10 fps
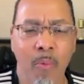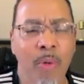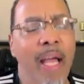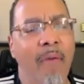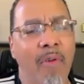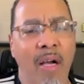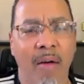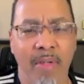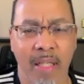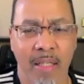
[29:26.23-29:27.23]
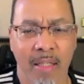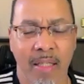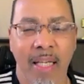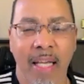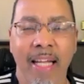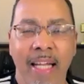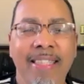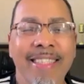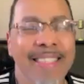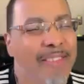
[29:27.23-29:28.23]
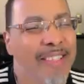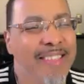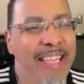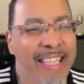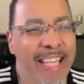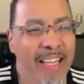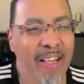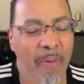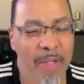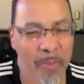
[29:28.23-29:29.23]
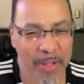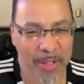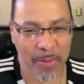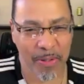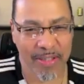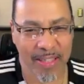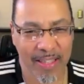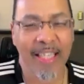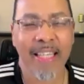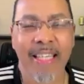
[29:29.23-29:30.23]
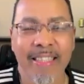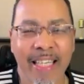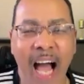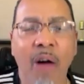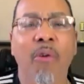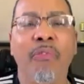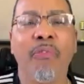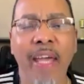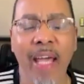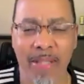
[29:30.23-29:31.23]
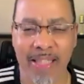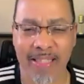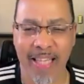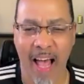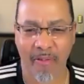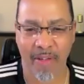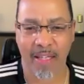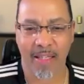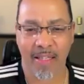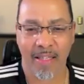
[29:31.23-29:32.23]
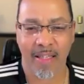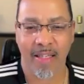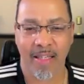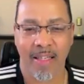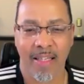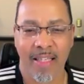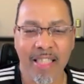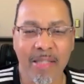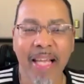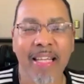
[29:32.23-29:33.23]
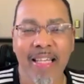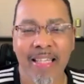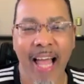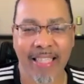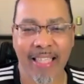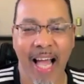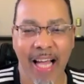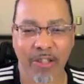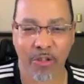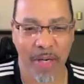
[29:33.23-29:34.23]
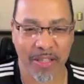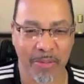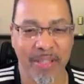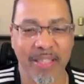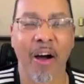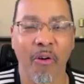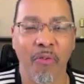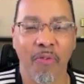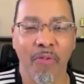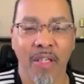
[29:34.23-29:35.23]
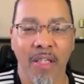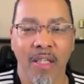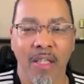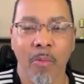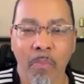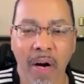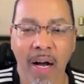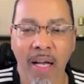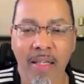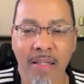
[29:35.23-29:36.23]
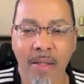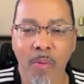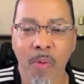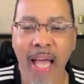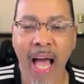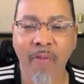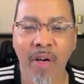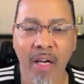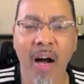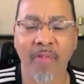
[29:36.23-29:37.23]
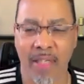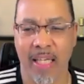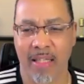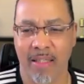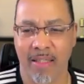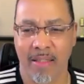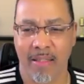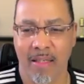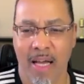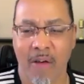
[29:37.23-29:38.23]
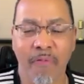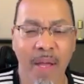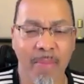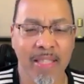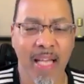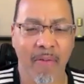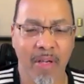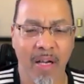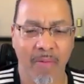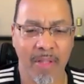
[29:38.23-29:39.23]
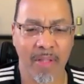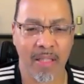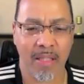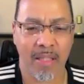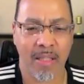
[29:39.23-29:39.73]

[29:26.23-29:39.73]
we have a covenant. And it didn't even say he had a covenant with the person. He said, our families have it. Seemed like he didn't like the guy too much himself. But we have a covenant. Our families have a covenant.